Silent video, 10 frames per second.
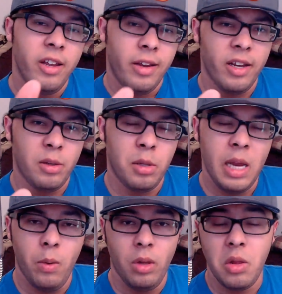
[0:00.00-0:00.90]
here today
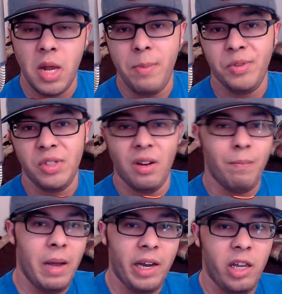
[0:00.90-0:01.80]
with another episode of
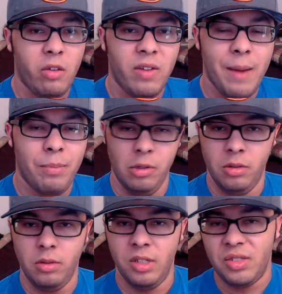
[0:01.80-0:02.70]
Baki The Grappler.
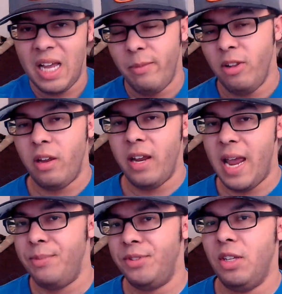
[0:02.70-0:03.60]
This time we're looking at
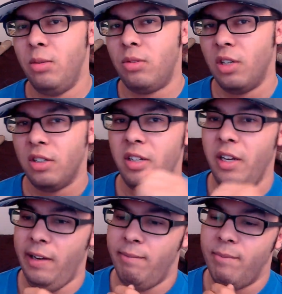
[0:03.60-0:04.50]
episode
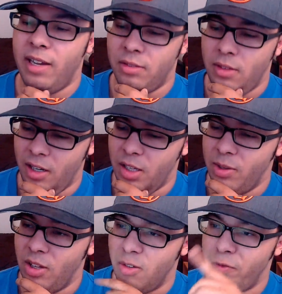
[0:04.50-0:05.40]
13, I think. Let me look real